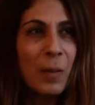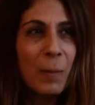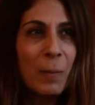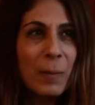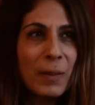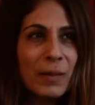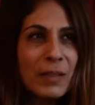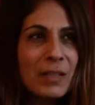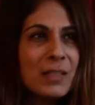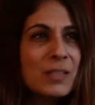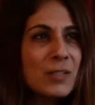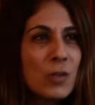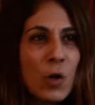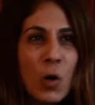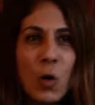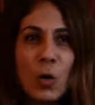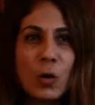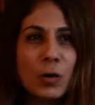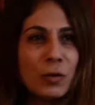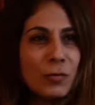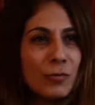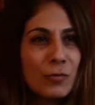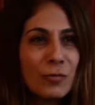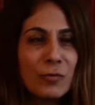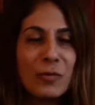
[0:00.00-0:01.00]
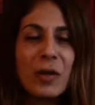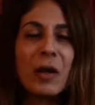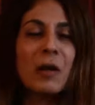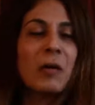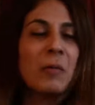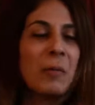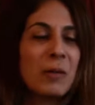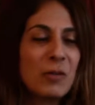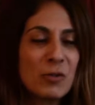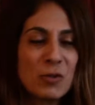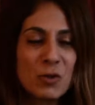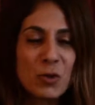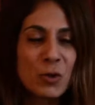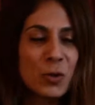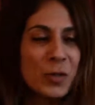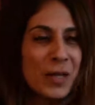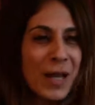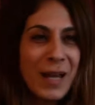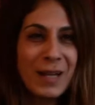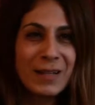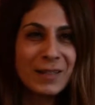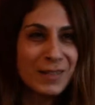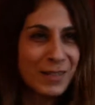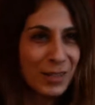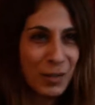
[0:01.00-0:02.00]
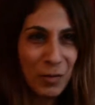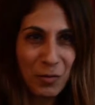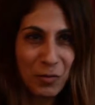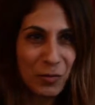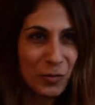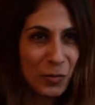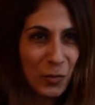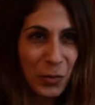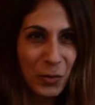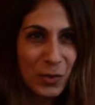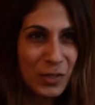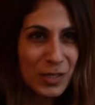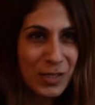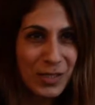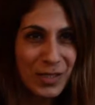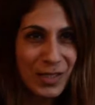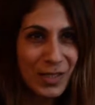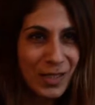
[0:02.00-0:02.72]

but it's all very much connected, of course.